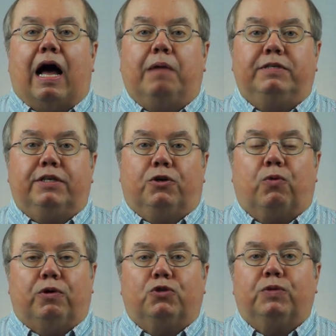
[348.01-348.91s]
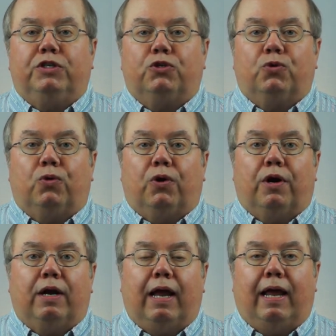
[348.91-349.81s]
I was in a grocery
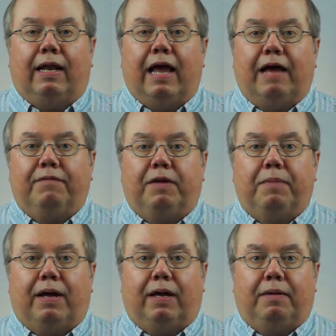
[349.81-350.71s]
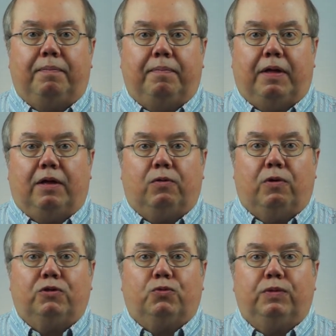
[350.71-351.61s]
store and having my
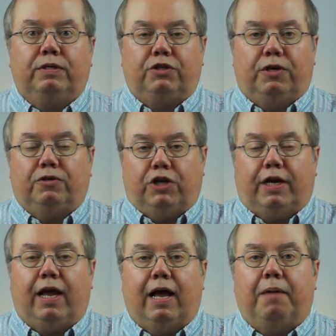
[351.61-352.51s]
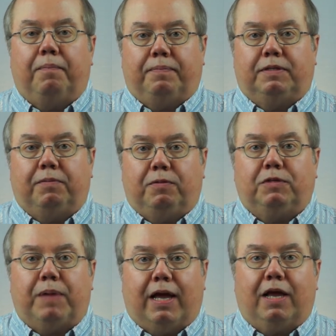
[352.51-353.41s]
groceries, you know, checking out. Somebody
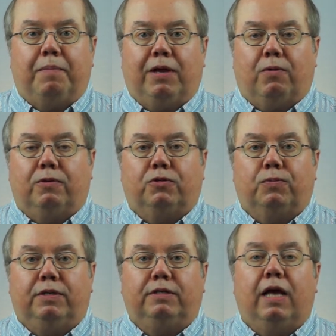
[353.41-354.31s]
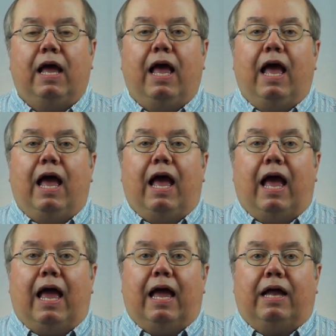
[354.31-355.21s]
was packing my groceries,
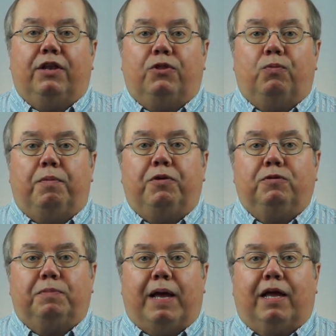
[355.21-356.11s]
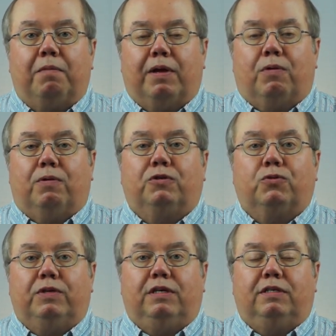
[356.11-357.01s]
and the woman who was packing my
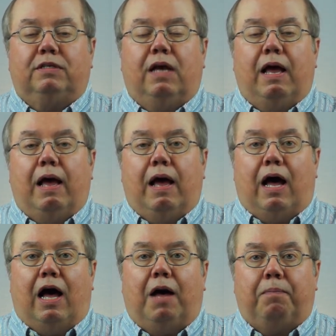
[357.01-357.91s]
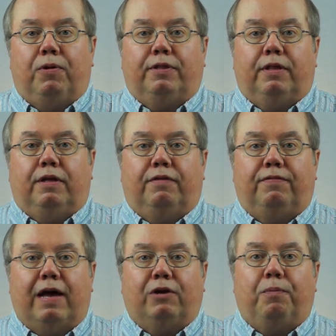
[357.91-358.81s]
groceries uh, put the
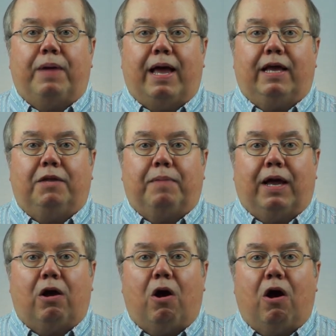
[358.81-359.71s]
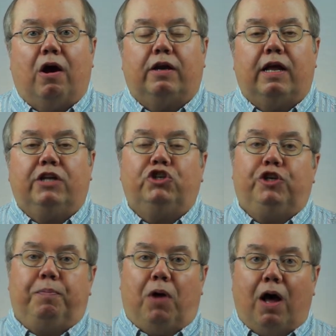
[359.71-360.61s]
final bag in my cart and
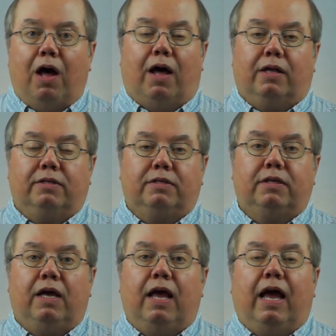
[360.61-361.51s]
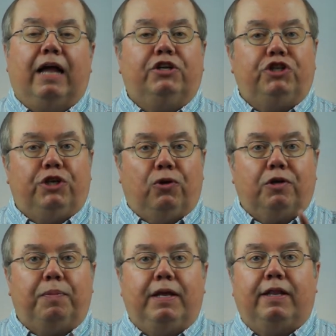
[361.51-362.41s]
she paused and she
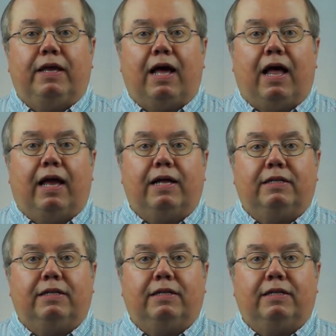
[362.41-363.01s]
looked me in the eye